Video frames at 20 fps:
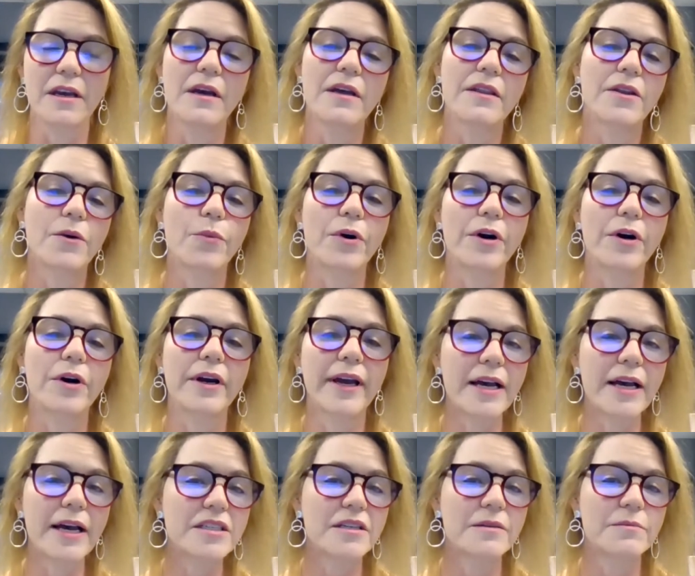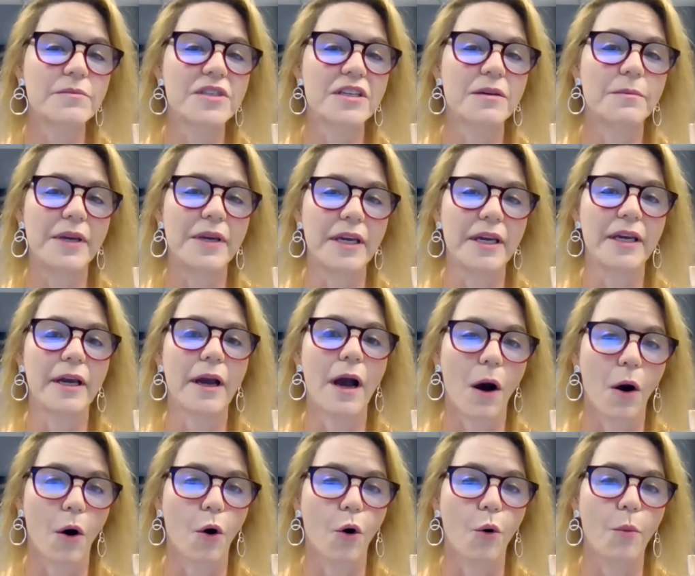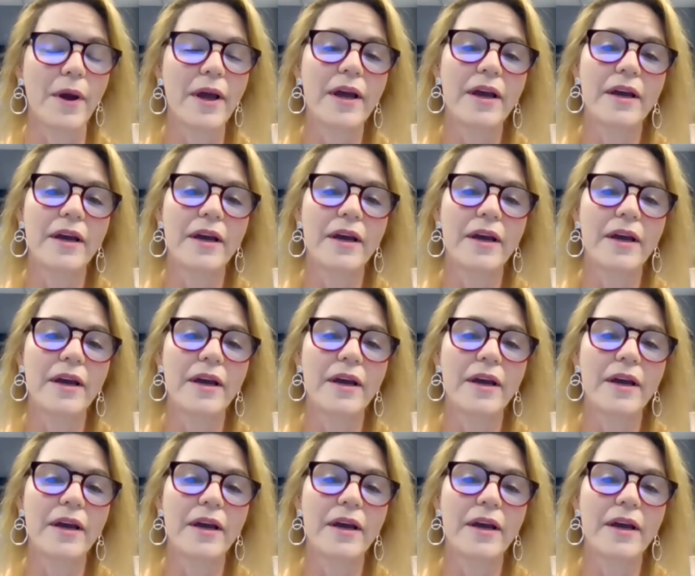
than we're accustomed to being home.